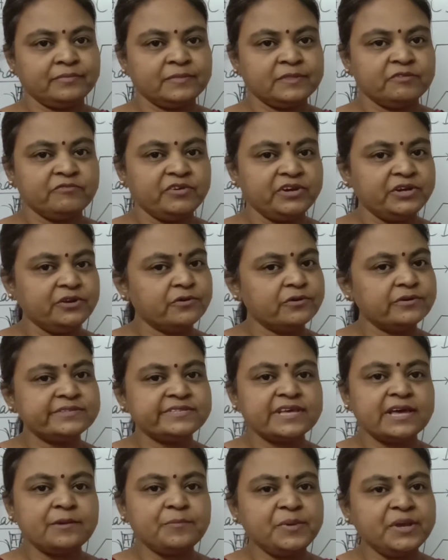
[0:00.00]
Windows
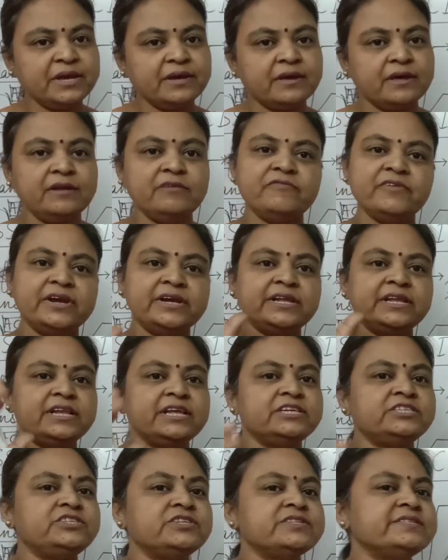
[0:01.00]
are bigger,
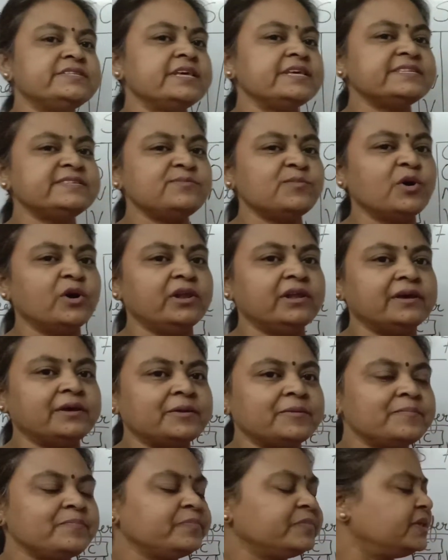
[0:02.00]
ventilations are smaller.
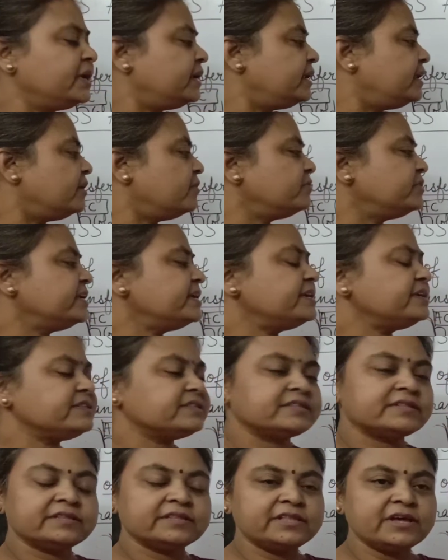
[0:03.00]
Now
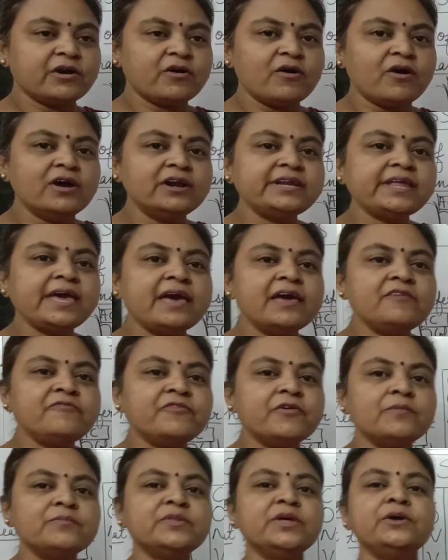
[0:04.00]
the hot air
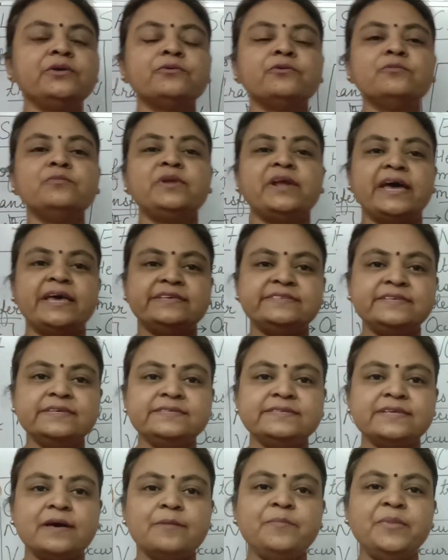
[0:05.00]
from the room
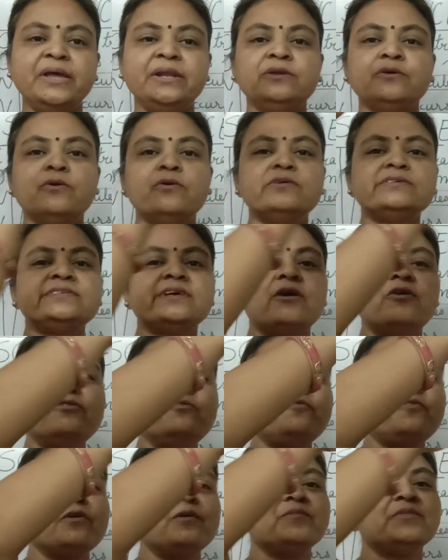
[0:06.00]
rises up and goes
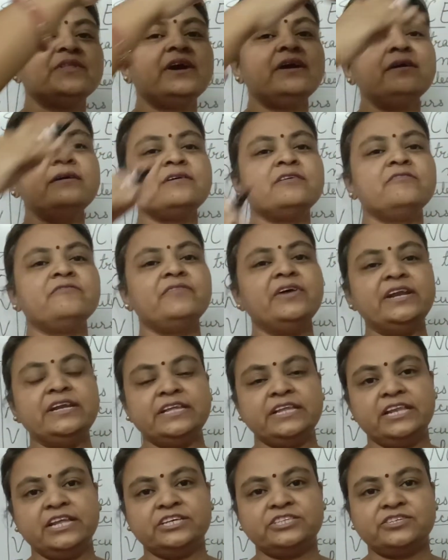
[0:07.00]
out from the
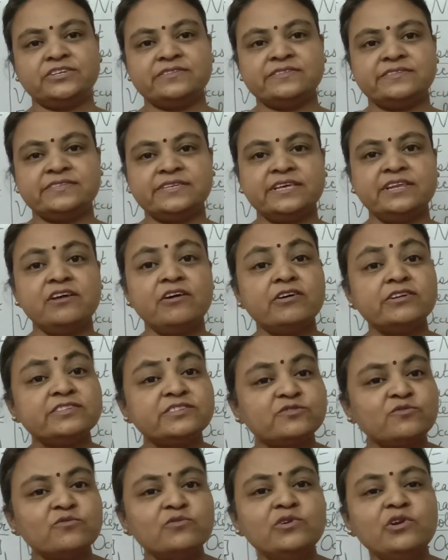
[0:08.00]
ventilations. In our
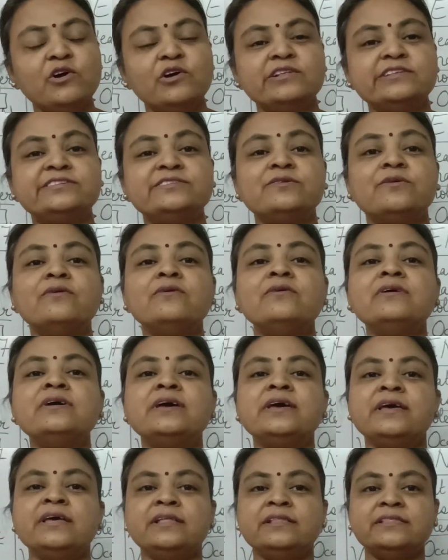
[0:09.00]
school also,
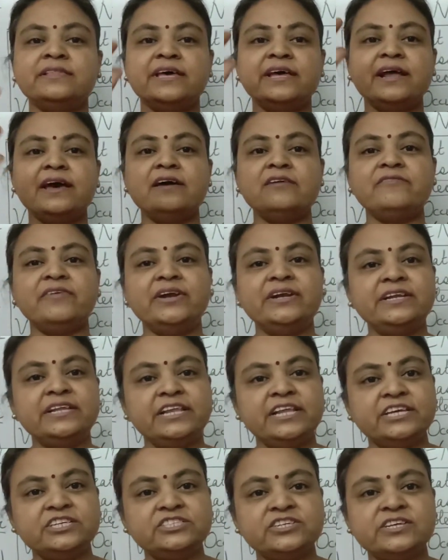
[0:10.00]
there are
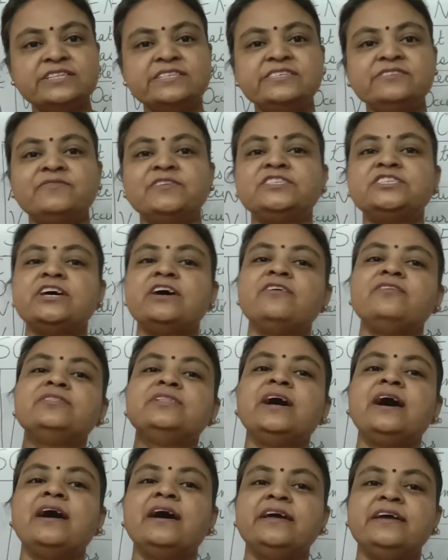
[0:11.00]
ventilations which are on
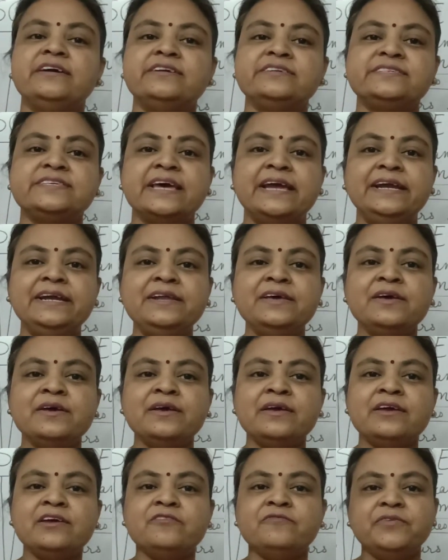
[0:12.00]
the higher side.
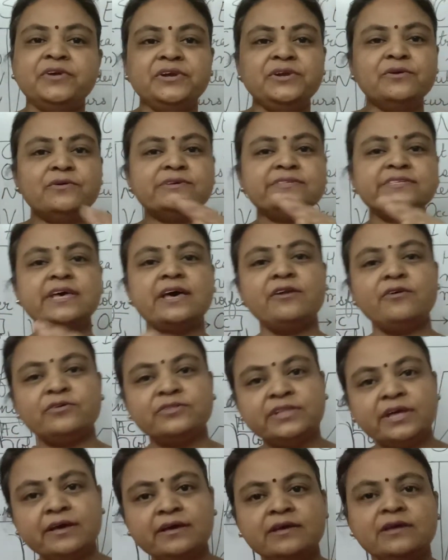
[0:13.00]
Windows are on
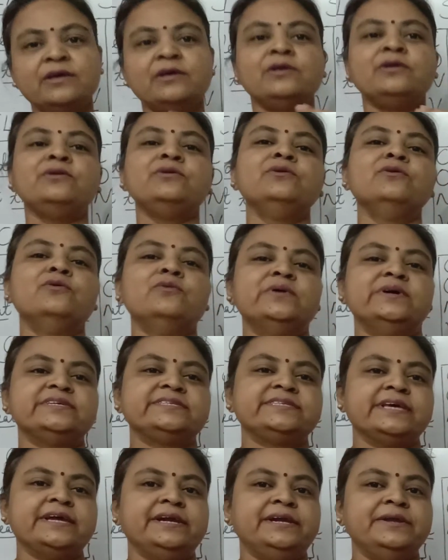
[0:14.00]
the lower
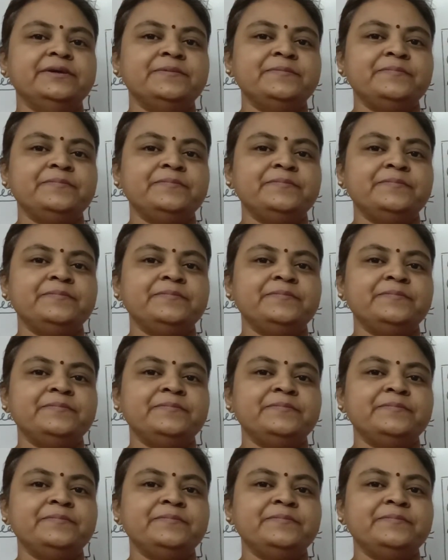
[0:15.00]
side.